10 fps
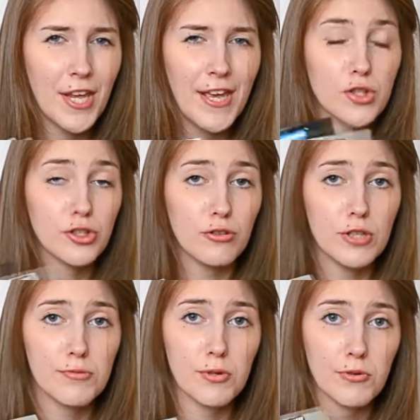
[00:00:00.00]
The
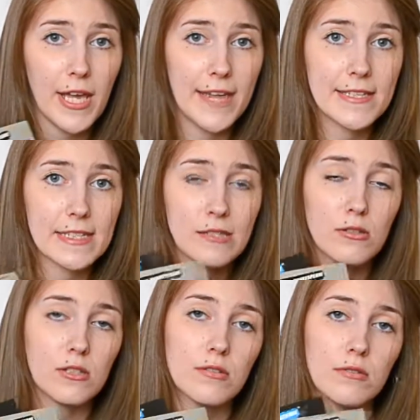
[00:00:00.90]
stories
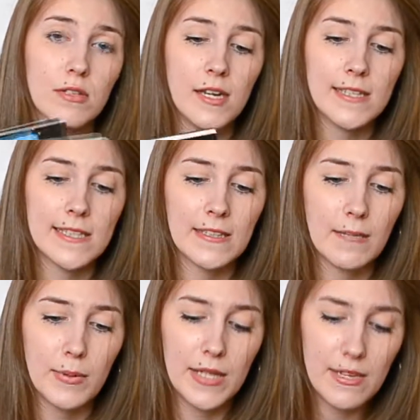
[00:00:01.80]
were nice, and I
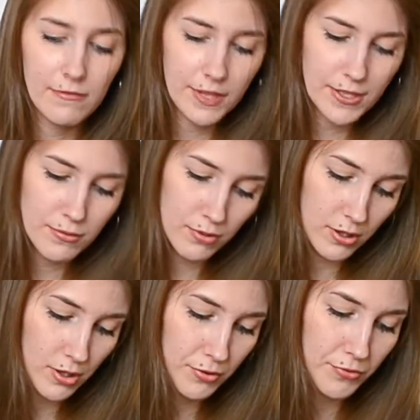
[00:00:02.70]
believe these were
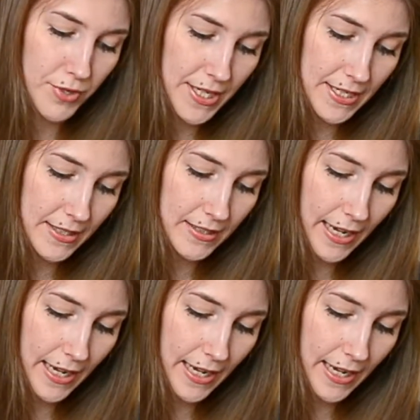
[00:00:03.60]
Korean.